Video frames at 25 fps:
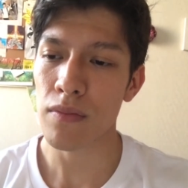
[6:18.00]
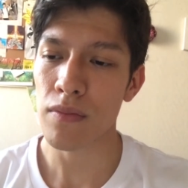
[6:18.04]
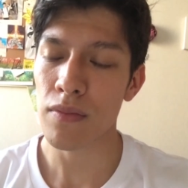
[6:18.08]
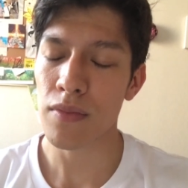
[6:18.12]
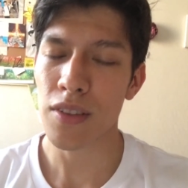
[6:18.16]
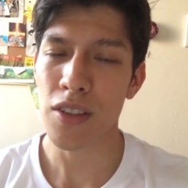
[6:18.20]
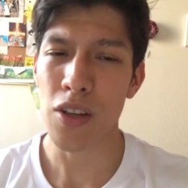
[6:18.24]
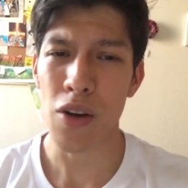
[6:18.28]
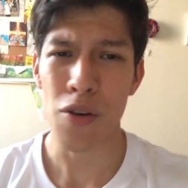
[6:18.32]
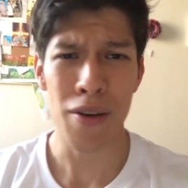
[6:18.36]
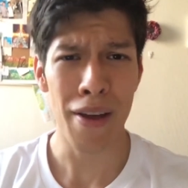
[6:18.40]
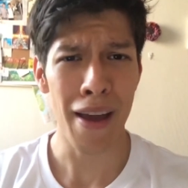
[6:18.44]

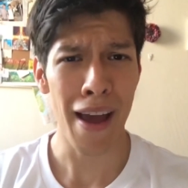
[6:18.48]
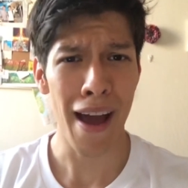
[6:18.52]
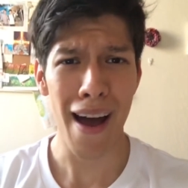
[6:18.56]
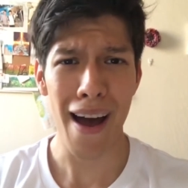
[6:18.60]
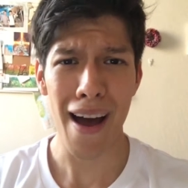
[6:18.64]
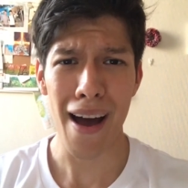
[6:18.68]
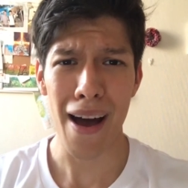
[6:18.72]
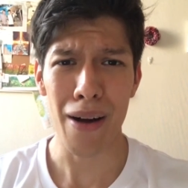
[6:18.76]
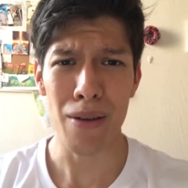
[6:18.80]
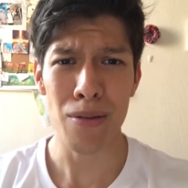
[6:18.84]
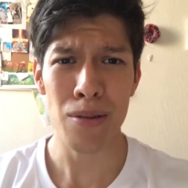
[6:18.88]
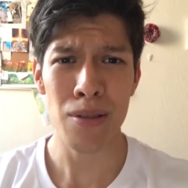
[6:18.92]
So
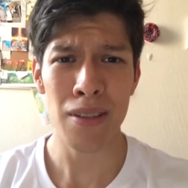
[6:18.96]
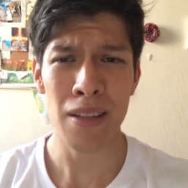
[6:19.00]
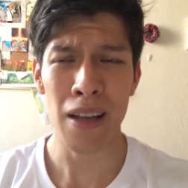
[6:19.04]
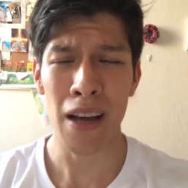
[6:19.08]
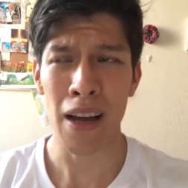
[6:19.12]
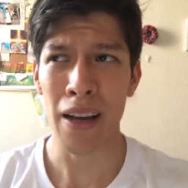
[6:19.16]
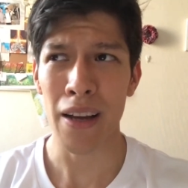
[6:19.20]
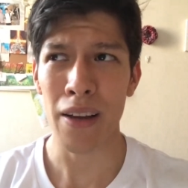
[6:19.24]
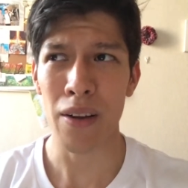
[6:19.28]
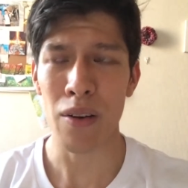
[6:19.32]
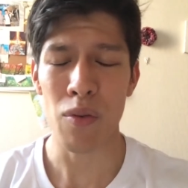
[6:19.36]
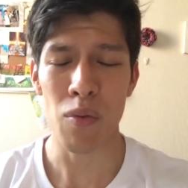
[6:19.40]
yeah, I was
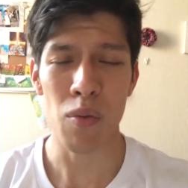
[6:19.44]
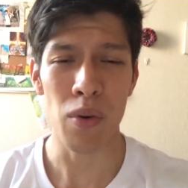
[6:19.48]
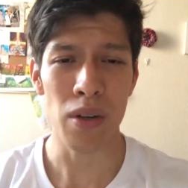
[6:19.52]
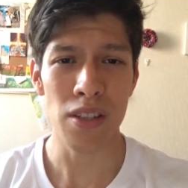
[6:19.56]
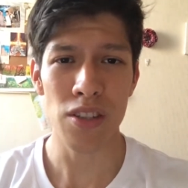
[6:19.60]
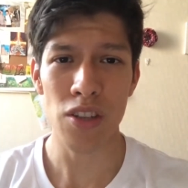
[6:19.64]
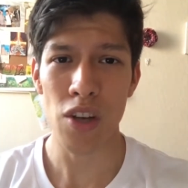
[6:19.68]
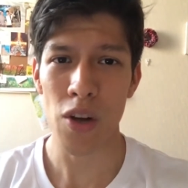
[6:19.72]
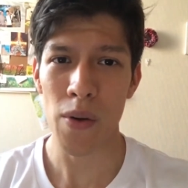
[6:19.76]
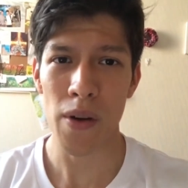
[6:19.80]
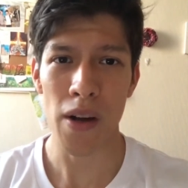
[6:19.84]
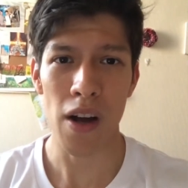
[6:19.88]
like,
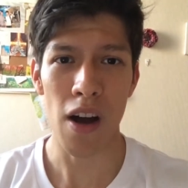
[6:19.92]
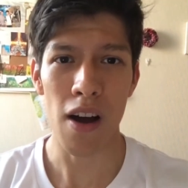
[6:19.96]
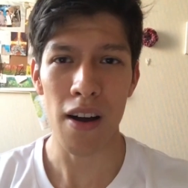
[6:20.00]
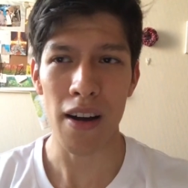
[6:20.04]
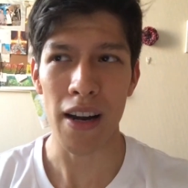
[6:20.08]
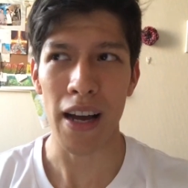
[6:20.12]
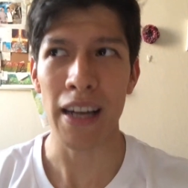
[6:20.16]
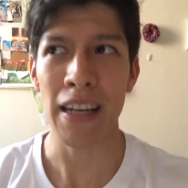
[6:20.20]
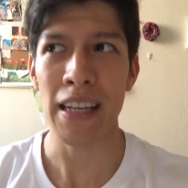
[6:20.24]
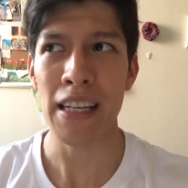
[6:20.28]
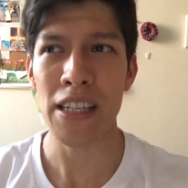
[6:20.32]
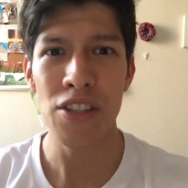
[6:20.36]
what's going on?
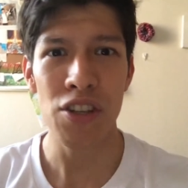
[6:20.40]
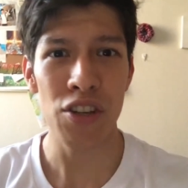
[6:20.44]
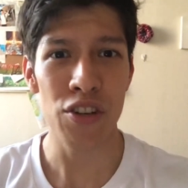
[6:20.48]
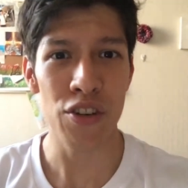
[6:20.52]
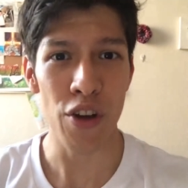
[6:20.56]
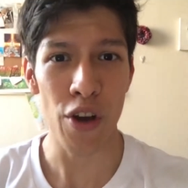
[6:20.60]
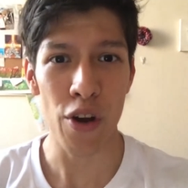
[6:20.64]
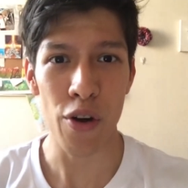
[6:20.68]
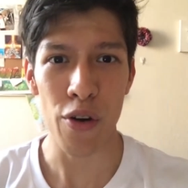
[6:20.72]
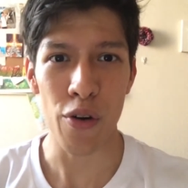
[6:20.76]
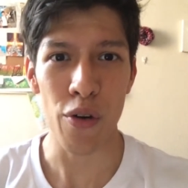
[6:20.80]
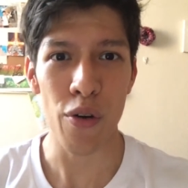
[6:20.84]
I need to
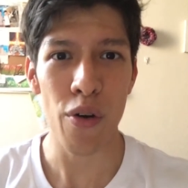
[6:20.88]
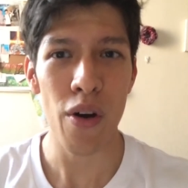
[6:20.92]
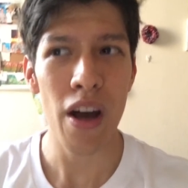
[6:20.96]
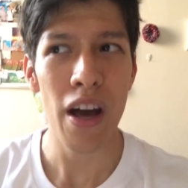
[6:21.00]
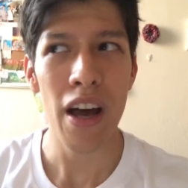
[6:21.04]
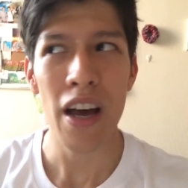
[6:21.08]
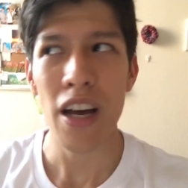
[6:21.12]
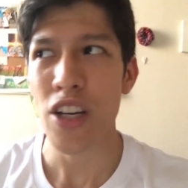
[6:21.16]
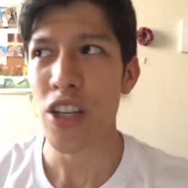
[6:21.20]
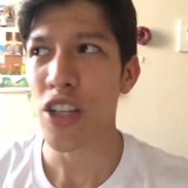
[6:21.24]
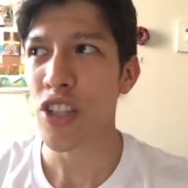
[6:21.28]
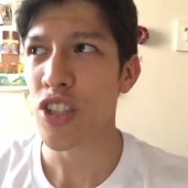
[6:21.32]
know.
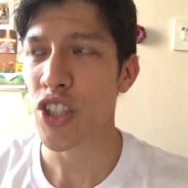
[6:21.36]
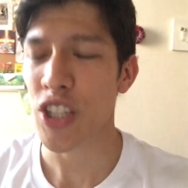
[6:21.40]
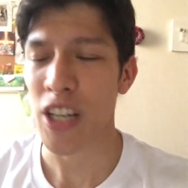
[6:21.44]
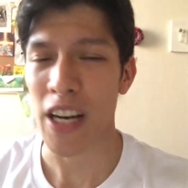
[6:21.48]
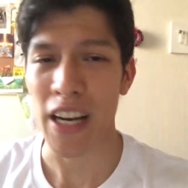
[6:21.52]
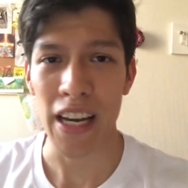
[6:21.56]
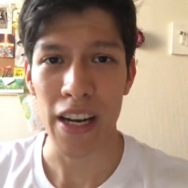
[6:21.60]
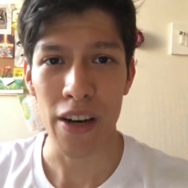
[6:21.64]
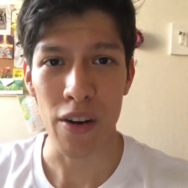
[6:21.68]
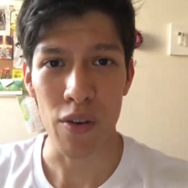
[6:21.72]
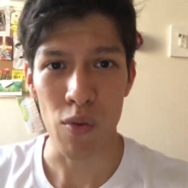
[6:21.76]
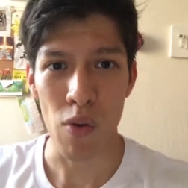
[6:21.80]
Should
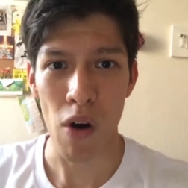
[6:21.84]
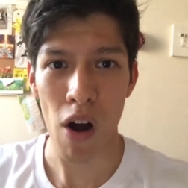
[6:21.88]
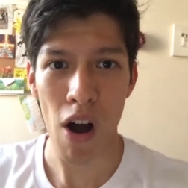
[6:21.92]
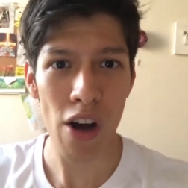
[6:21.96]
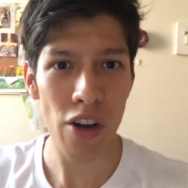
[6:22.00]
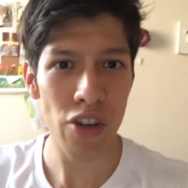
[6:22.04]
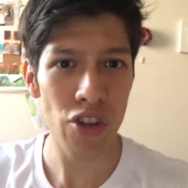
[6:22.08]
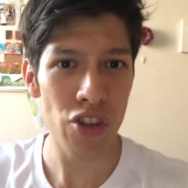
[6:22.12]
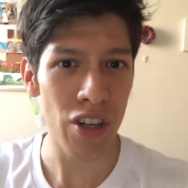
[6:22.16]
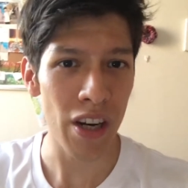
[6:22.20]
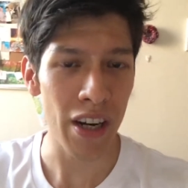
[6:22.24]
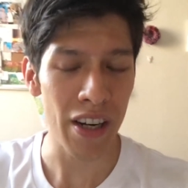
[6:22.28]
I eat it
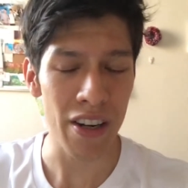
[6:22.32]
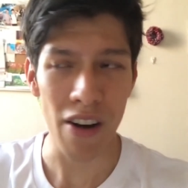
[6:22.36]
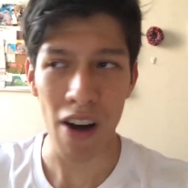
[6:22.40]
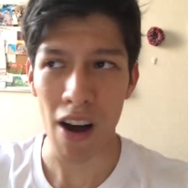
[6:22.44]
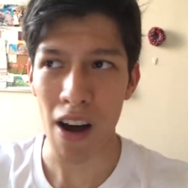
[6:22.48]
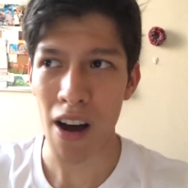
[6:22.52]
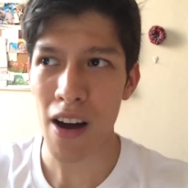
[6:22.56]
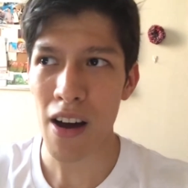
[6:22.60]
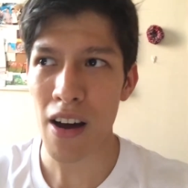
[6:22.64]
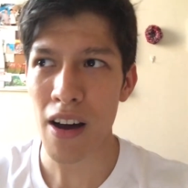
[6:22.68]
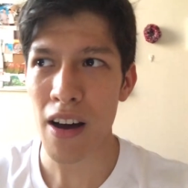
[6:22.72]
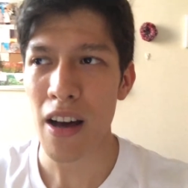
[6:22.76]
raw? Should I
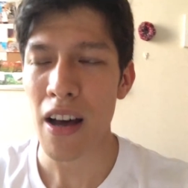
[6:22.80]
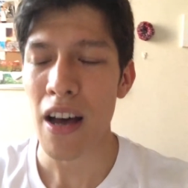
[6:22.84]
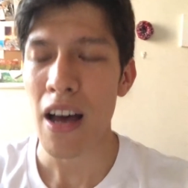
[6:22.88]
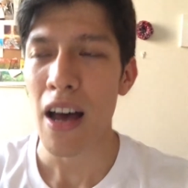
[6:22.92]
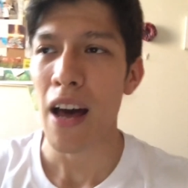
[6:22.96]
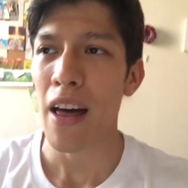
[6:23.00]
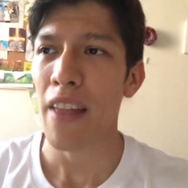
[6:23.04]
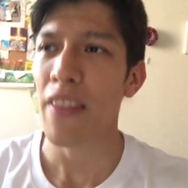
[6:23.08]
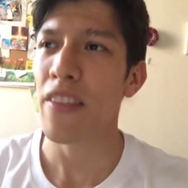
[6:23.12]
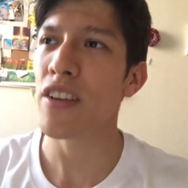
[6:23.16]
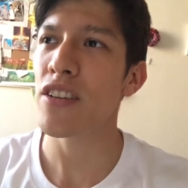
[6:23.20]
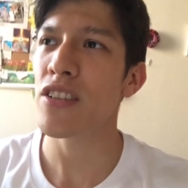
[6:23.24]
not?
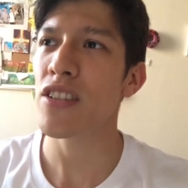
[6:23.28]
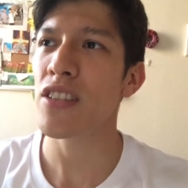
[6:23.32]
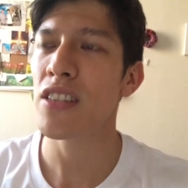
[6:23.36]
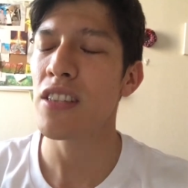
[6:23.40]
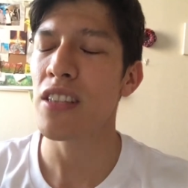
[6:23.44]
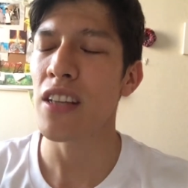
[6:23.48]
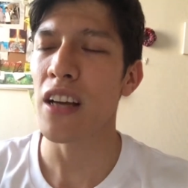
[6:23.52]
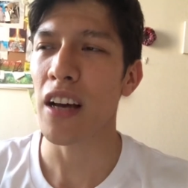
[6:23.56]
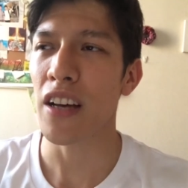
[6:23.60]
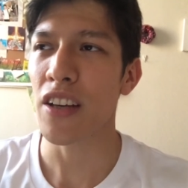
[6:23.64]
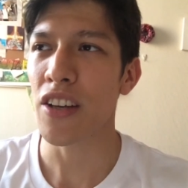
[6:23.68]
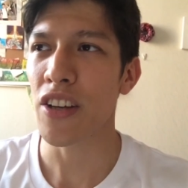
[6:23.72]

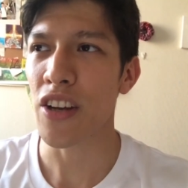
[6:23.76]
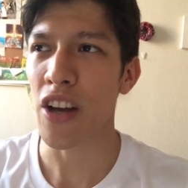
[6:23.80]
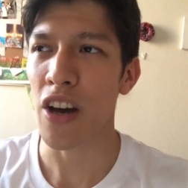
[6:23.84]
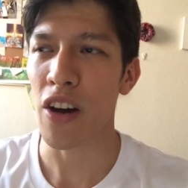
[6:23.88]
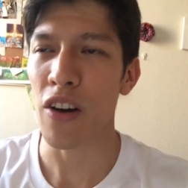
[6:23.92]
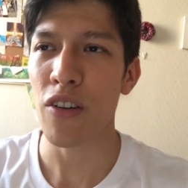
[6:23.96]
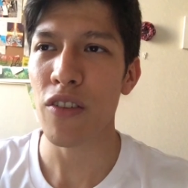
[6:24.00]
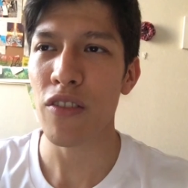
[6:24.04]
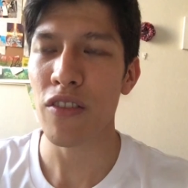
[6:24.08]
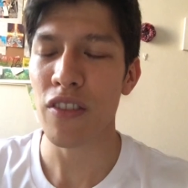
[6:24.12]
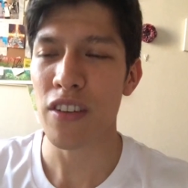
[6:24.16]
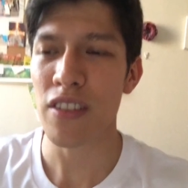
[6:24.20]
There's, you
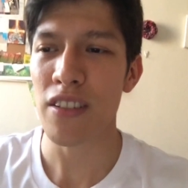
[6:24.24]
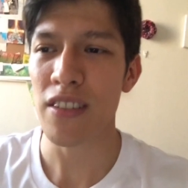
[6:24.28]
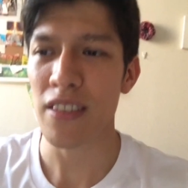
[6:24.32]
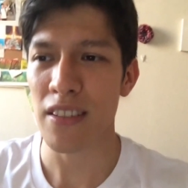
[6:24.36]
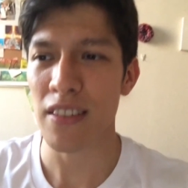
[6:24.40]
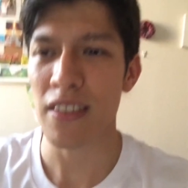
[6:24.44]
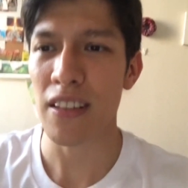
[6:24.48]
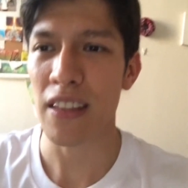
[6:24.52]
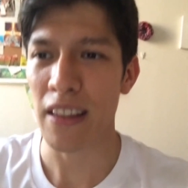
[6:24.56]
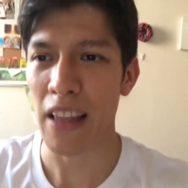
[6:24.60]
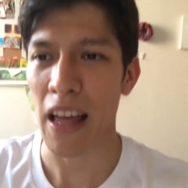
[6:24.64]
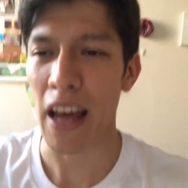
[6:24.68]
know,
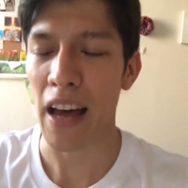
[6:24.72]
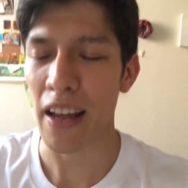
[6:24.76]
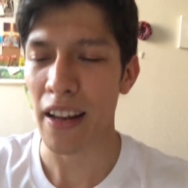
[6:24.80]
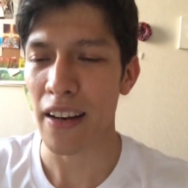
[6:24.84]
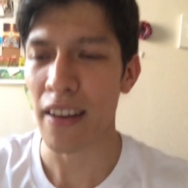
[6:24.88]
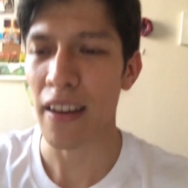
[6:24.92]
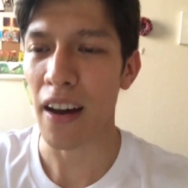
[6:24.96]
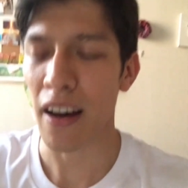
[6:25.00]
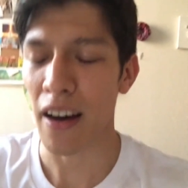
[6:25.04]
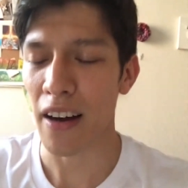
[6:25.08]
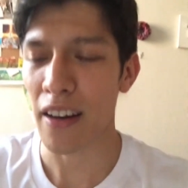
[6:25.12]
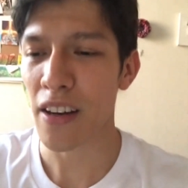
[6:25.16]
there's that
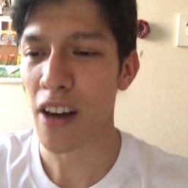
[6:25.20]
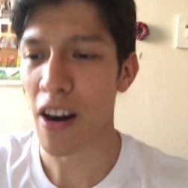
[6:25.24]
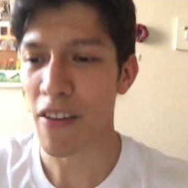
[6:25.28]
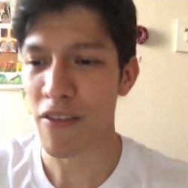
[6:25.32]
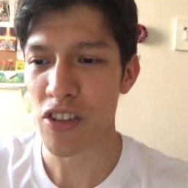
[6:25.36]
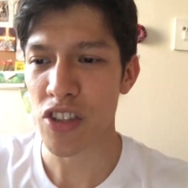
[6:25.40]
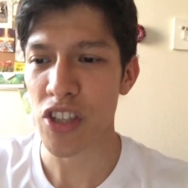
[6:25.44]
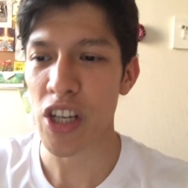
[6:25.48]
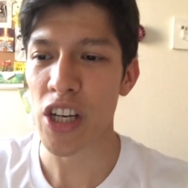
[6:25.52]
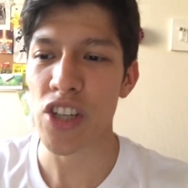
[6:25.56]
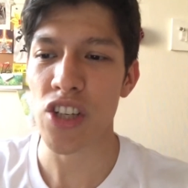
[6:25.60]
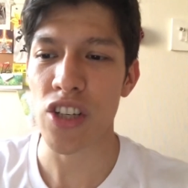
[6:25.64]

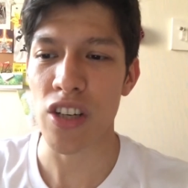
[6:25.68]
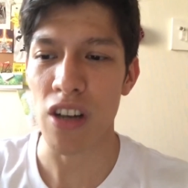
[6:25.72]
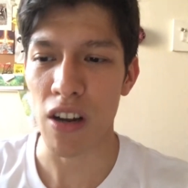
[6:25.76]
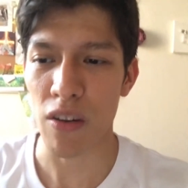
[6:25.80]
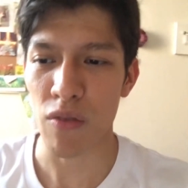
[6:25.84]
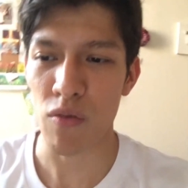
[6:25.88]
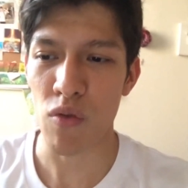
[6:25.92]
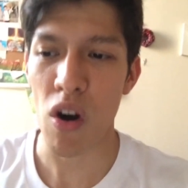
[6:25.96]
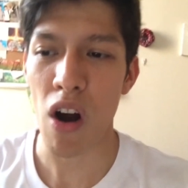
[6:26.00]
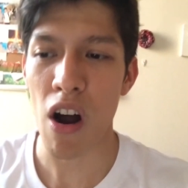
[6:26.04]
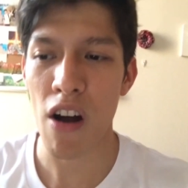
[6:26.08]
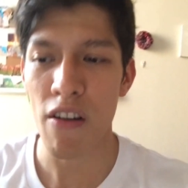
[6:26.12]
conversation
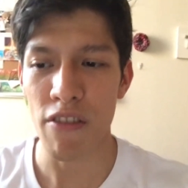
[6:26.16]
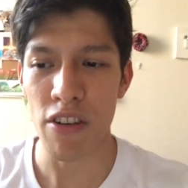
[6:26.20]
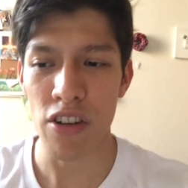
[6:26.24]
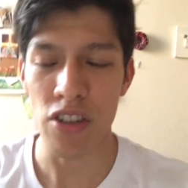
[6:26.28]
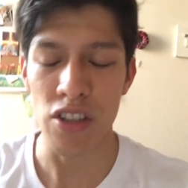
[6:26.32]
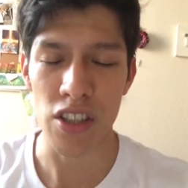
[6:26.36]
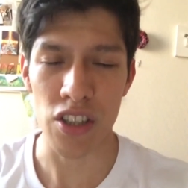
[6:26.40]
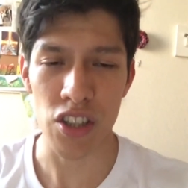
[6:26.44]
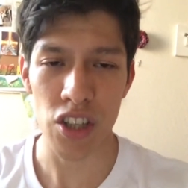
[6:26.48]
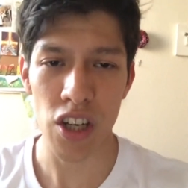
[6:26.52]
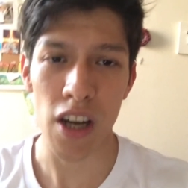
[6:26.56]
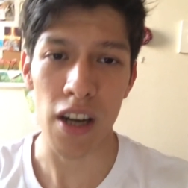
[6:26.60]
on raw
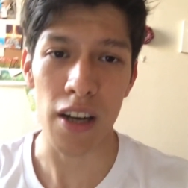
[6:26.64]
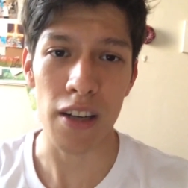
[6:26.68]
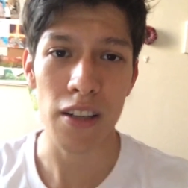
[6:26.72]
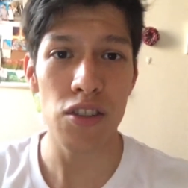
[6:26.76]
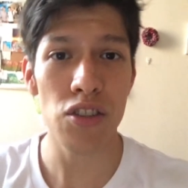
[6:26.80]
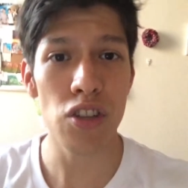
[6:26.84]
versus cooked.